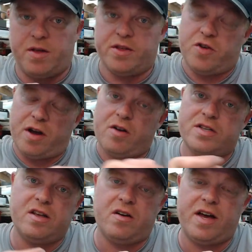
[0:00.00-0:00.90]
The trigger's
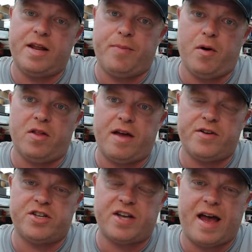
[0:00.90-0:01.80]
still getting pulled
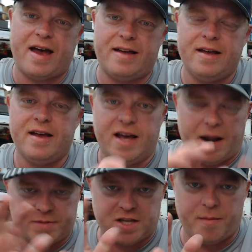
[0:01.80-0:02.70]
every shot. And
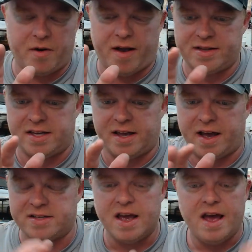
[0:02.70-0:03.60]
I'm summarizing, guys.